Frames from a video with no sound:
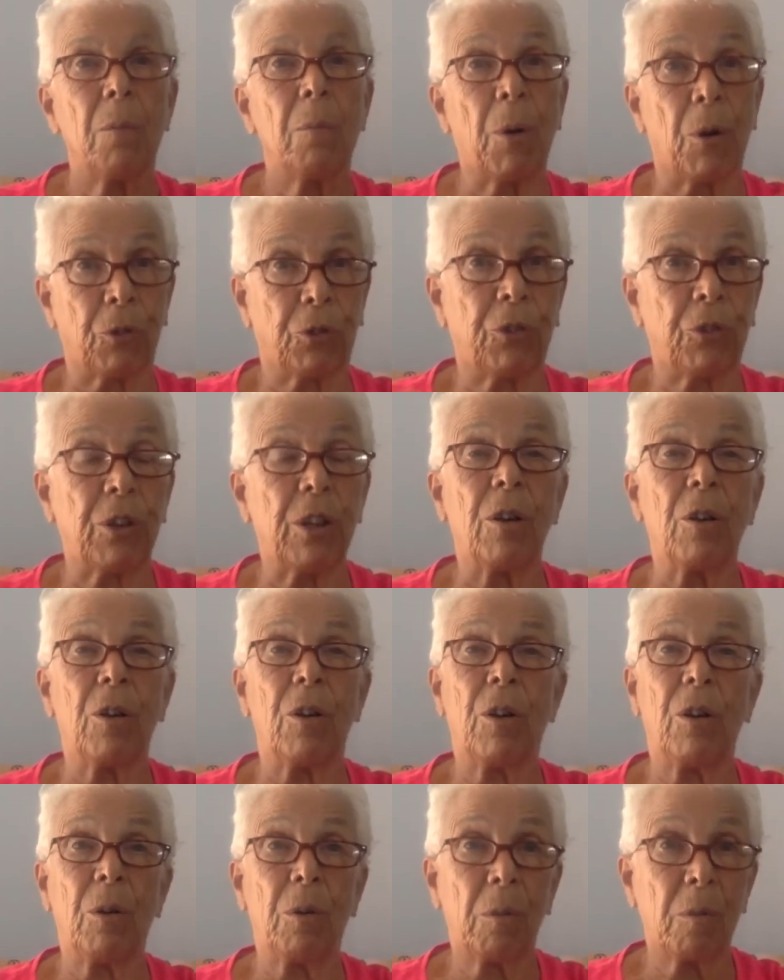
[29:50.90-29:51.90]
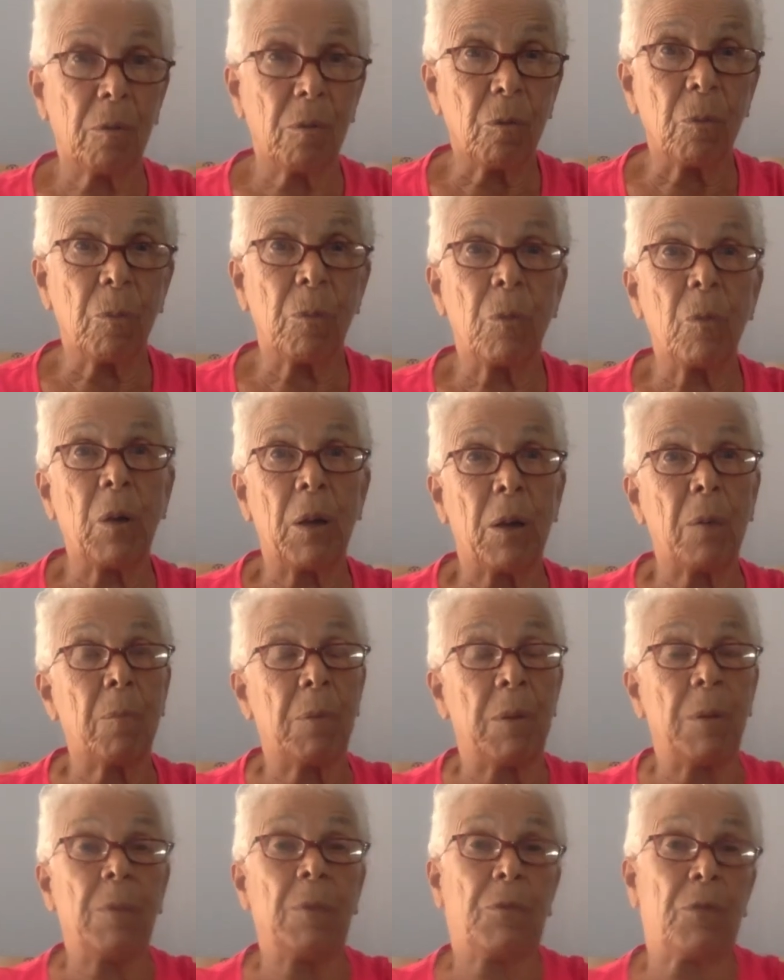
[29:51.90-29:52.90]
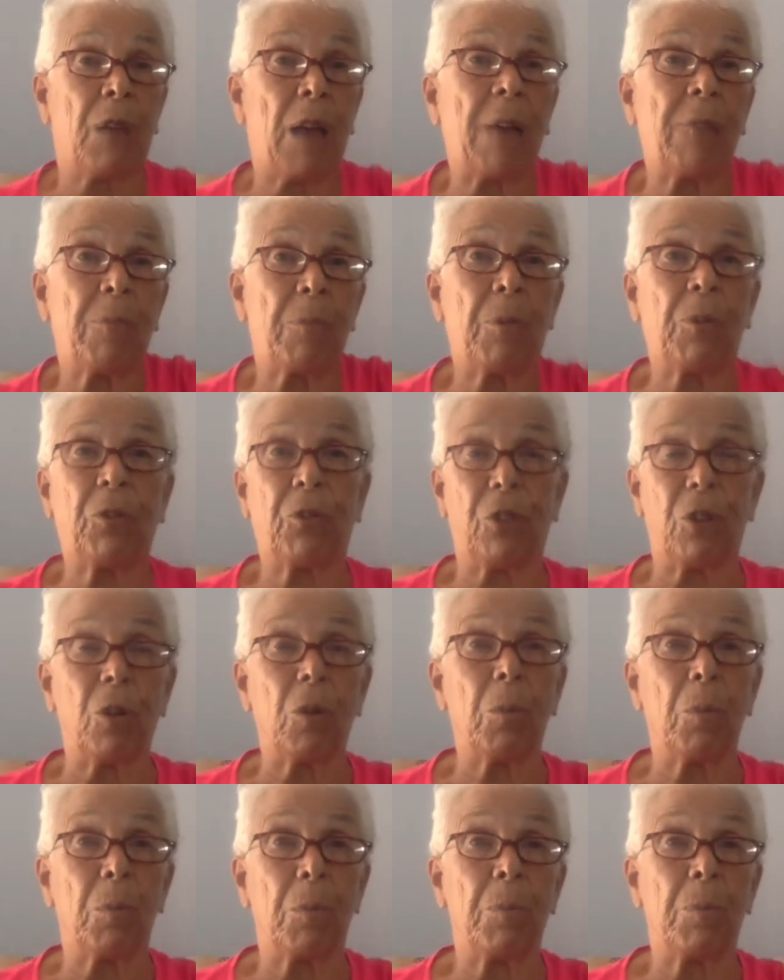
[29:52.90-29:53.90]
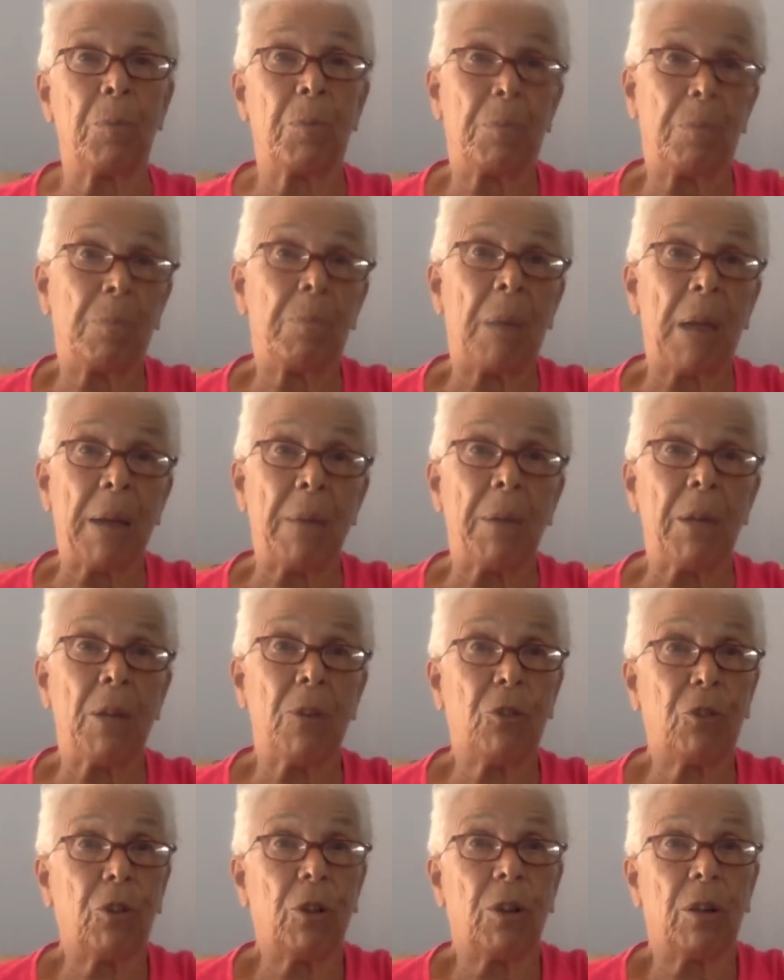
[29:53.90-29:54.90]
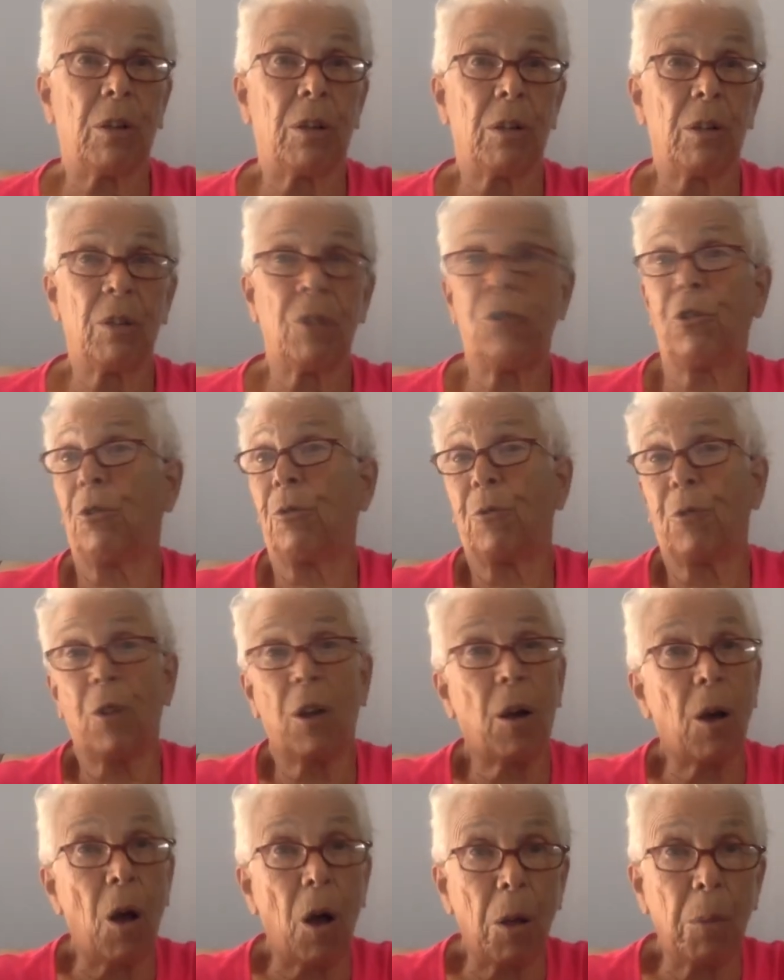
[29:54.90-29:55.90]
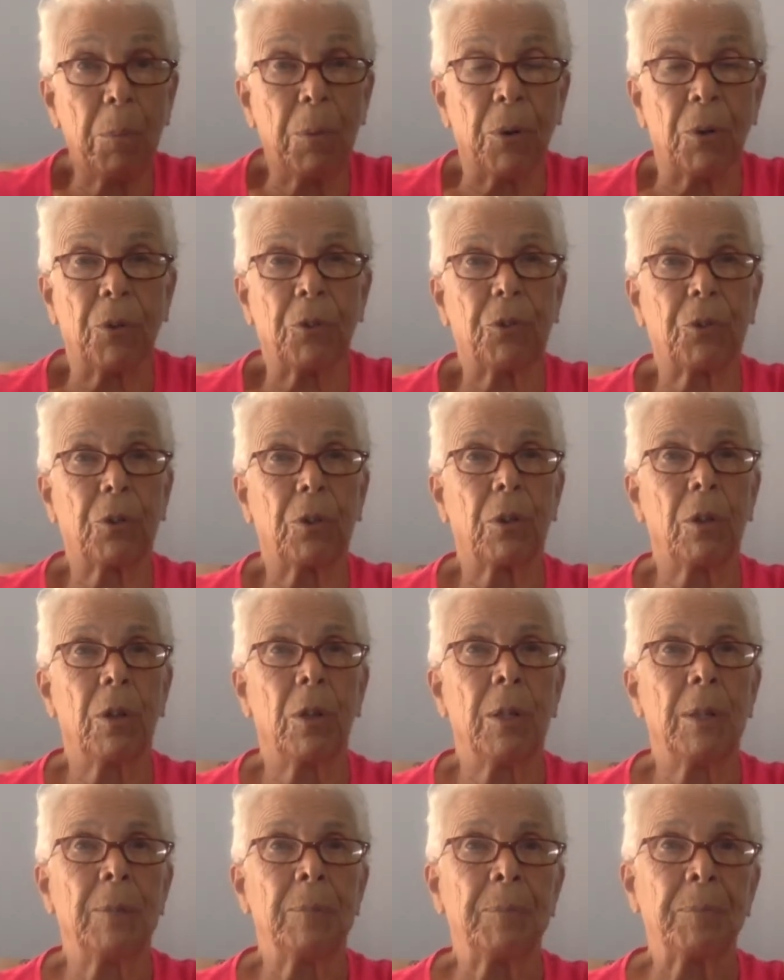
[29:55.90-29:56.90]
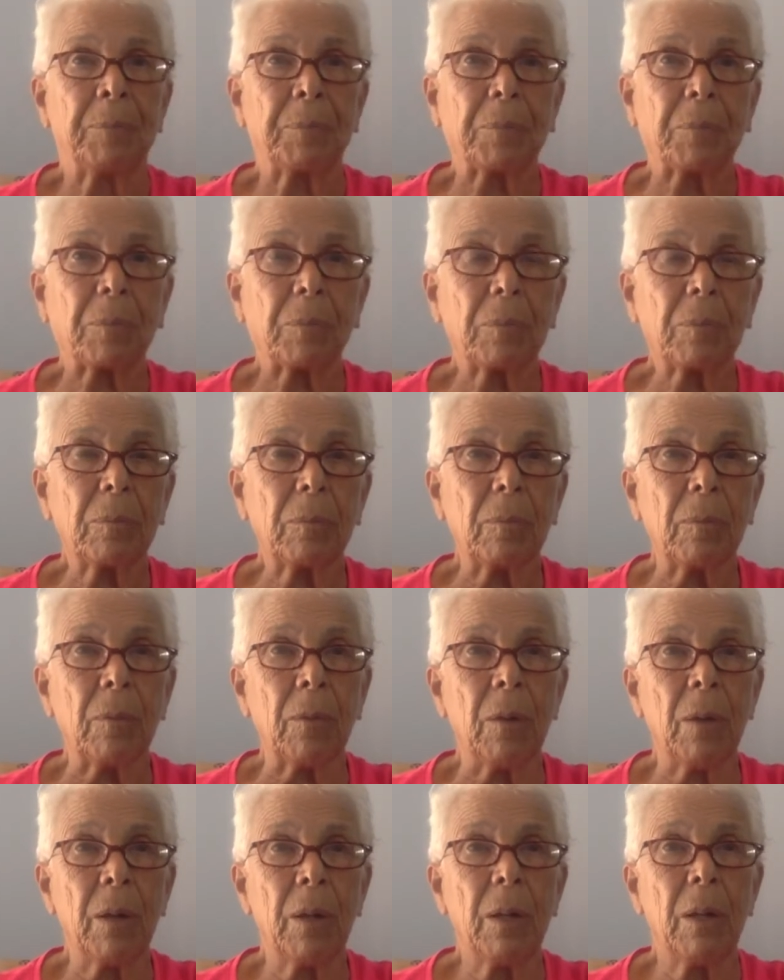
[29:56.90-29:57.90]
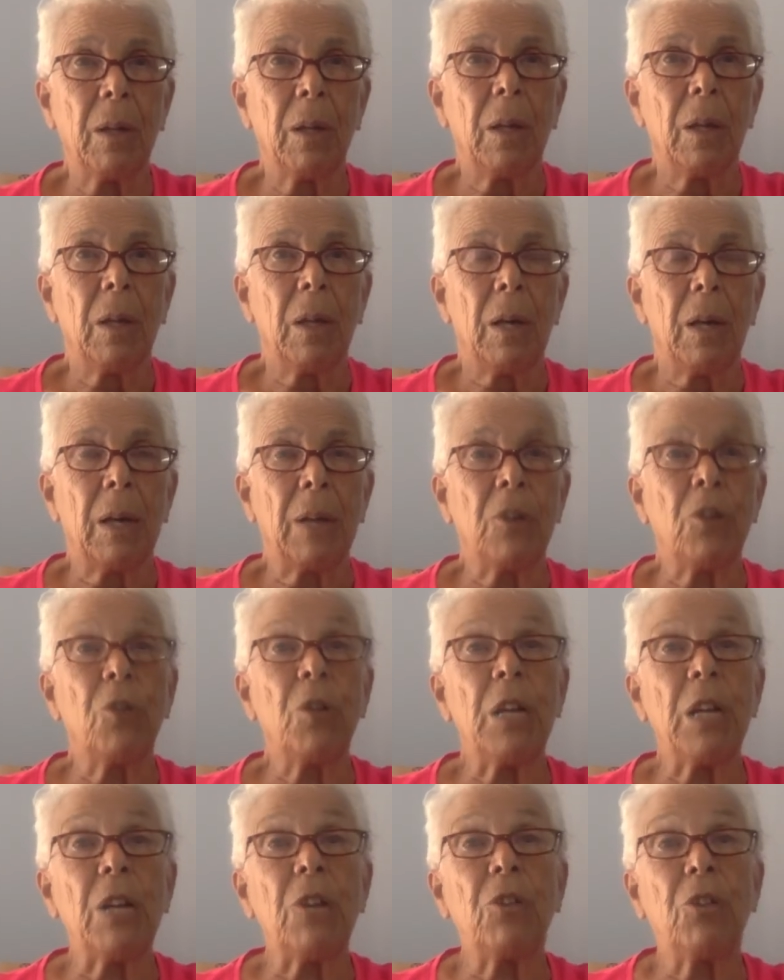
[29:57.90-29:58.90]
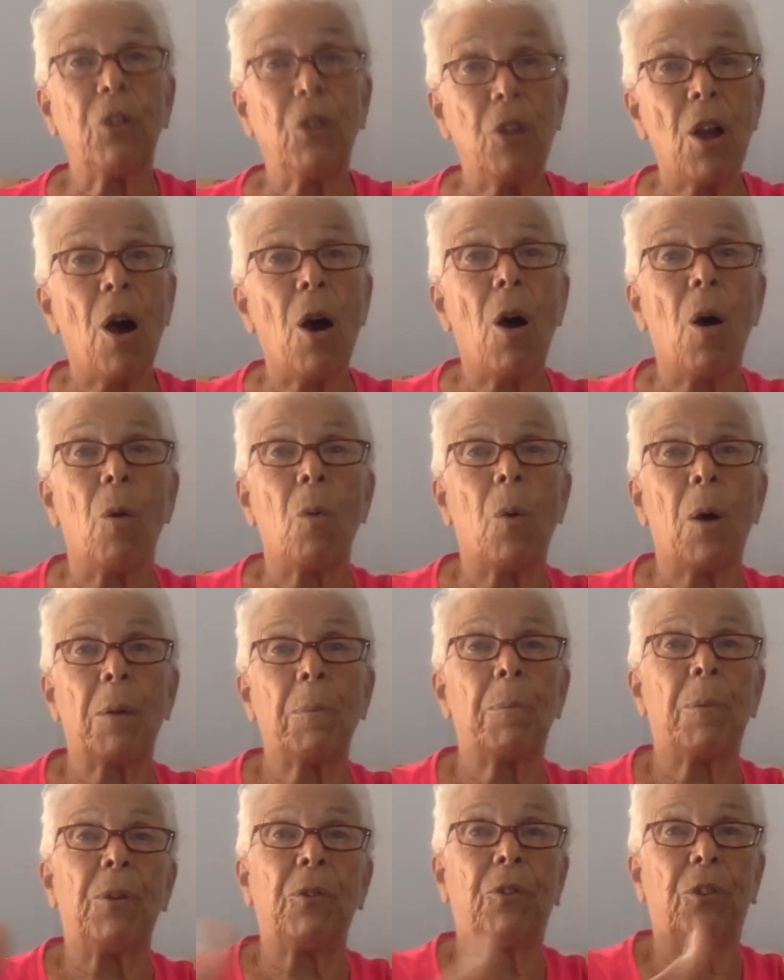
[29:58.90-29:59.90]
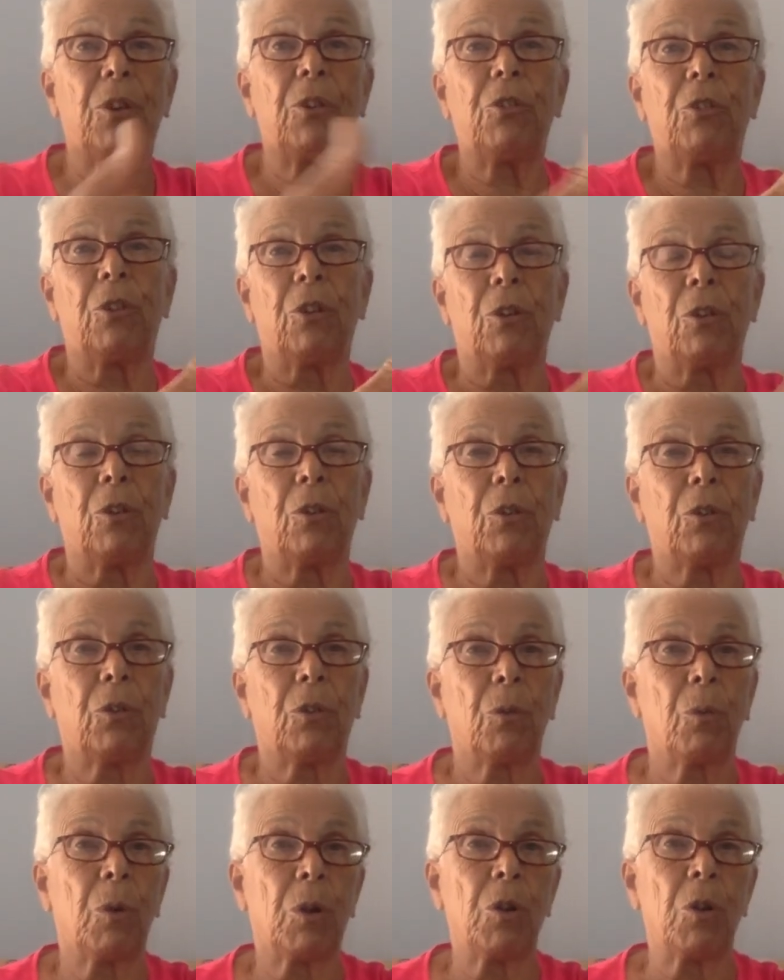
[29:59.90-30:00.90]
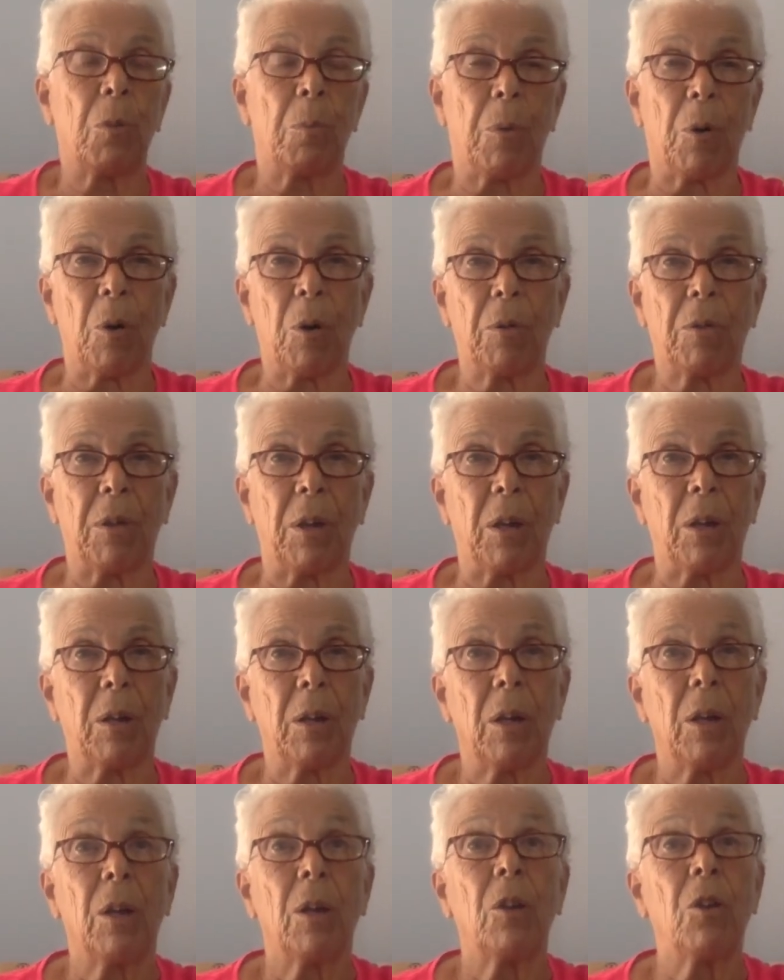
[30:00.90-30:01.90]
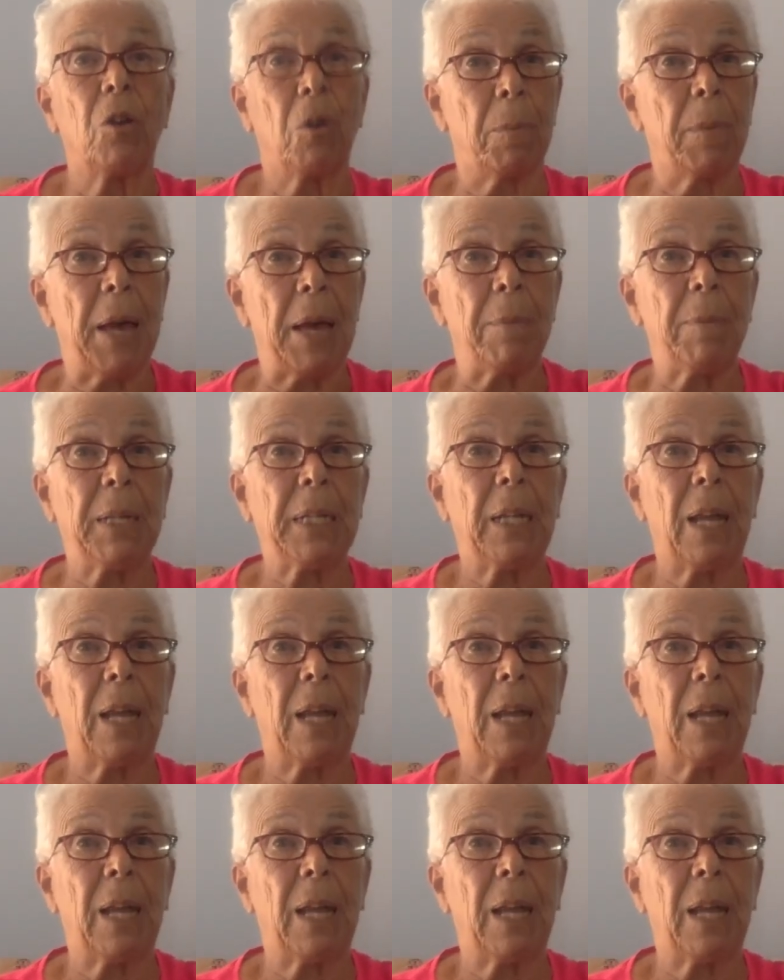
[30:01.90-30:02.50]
posterior, if you have a posterior baby, you should. You should for all births. Right? And you need to know what positions, when you're birthing, your baby